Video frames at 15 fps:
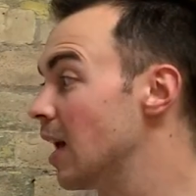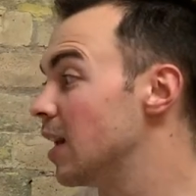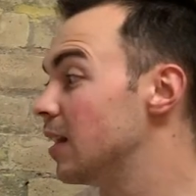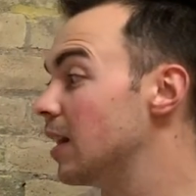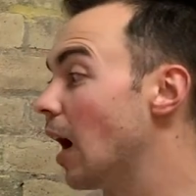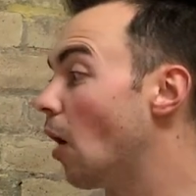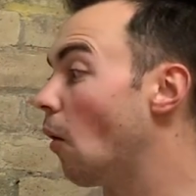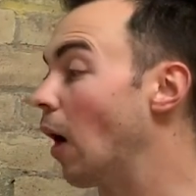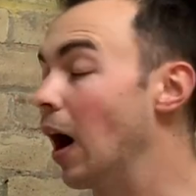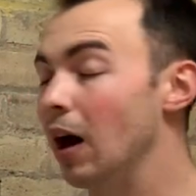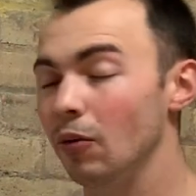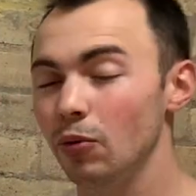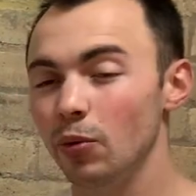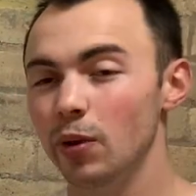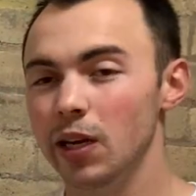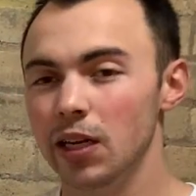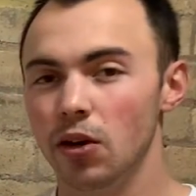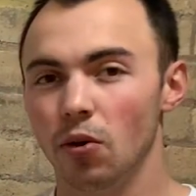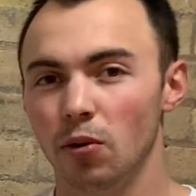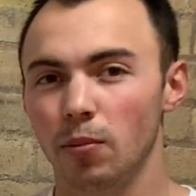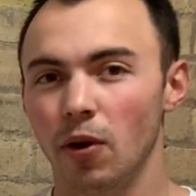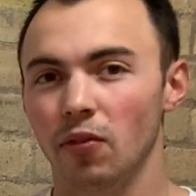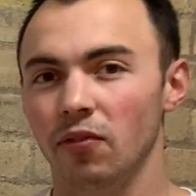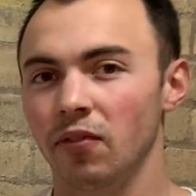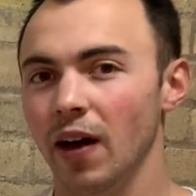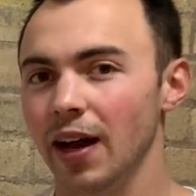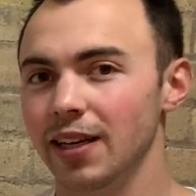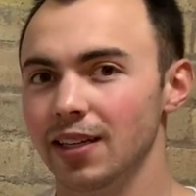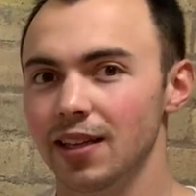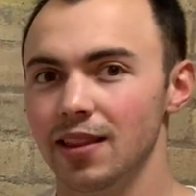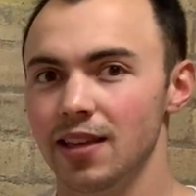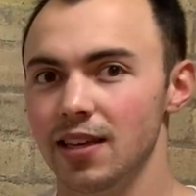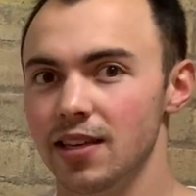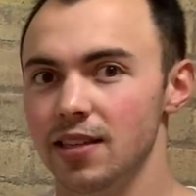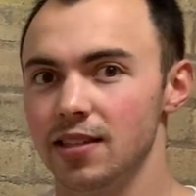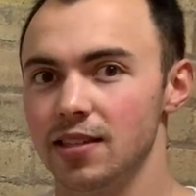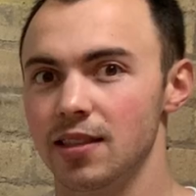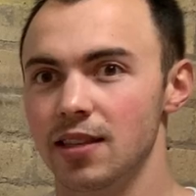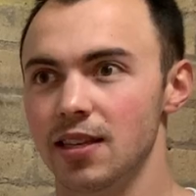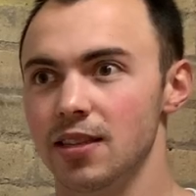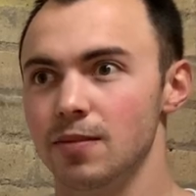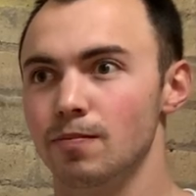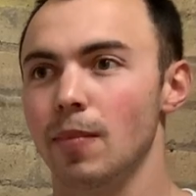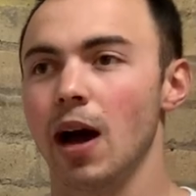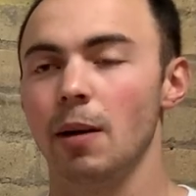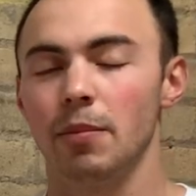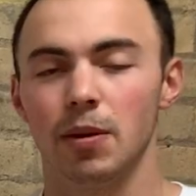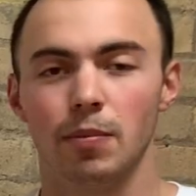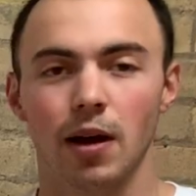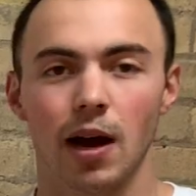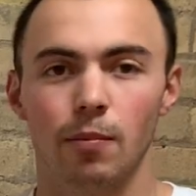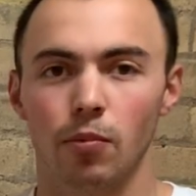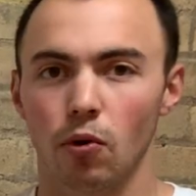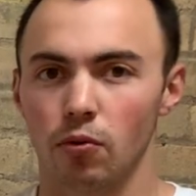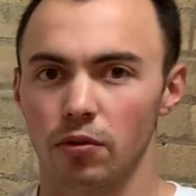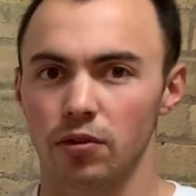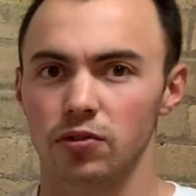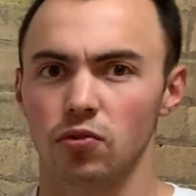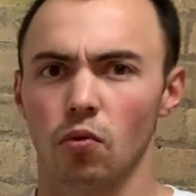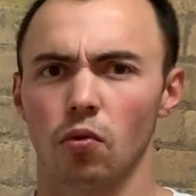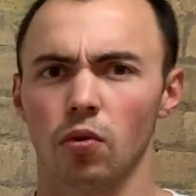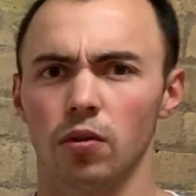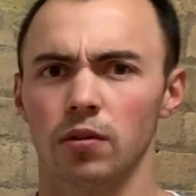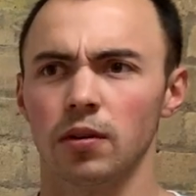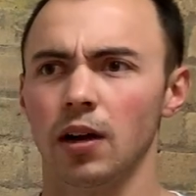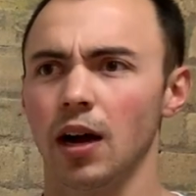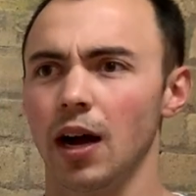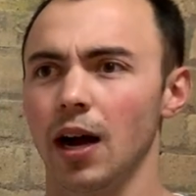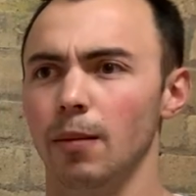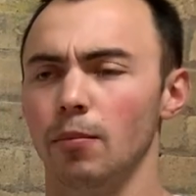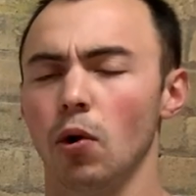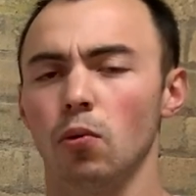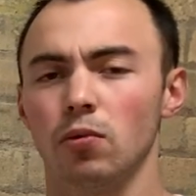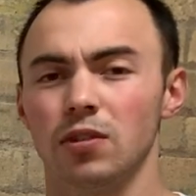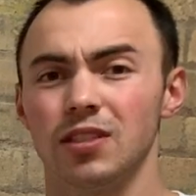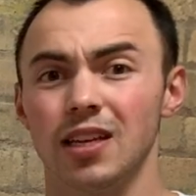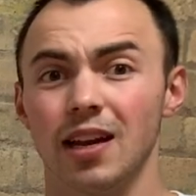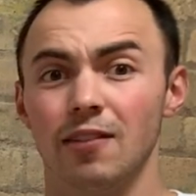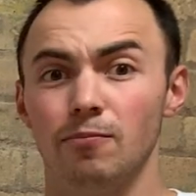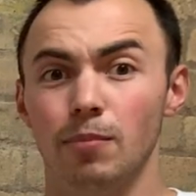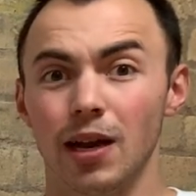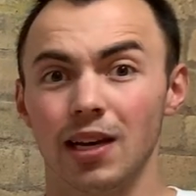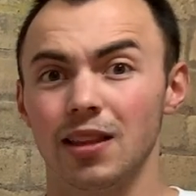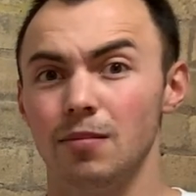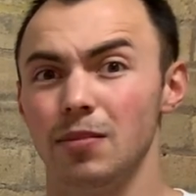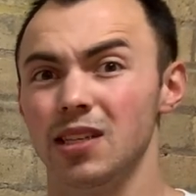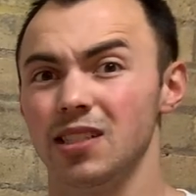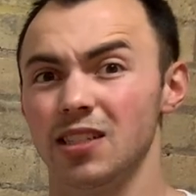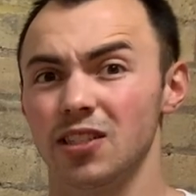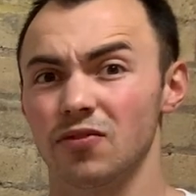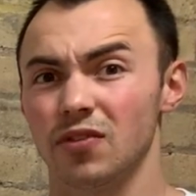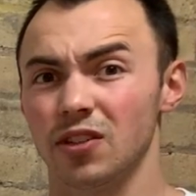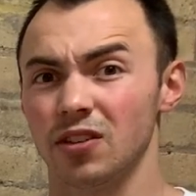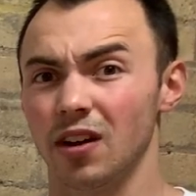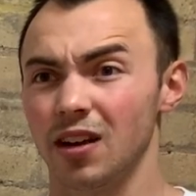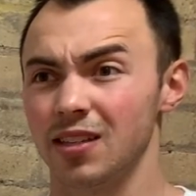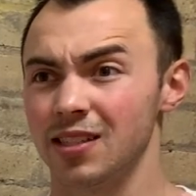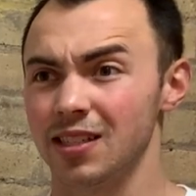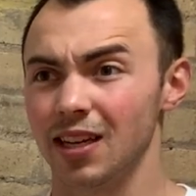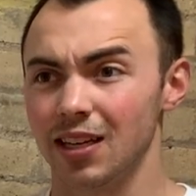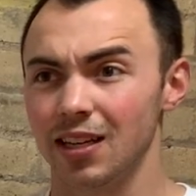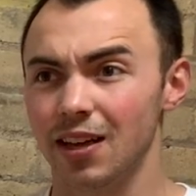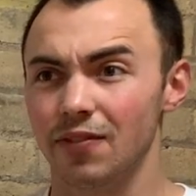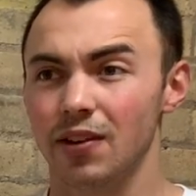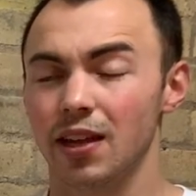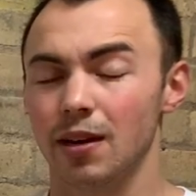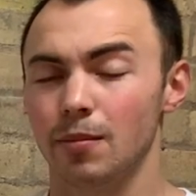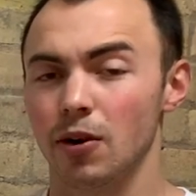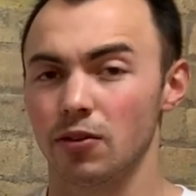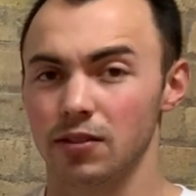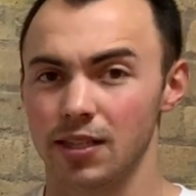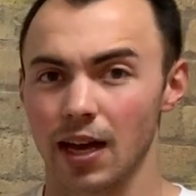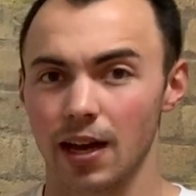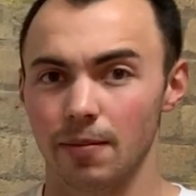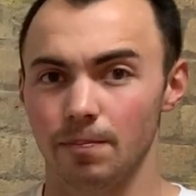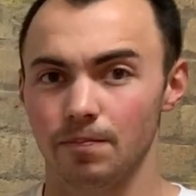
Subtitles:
Now, how do we go about finding these mom and pop owners or owners that have been in the business for a significant amount of time?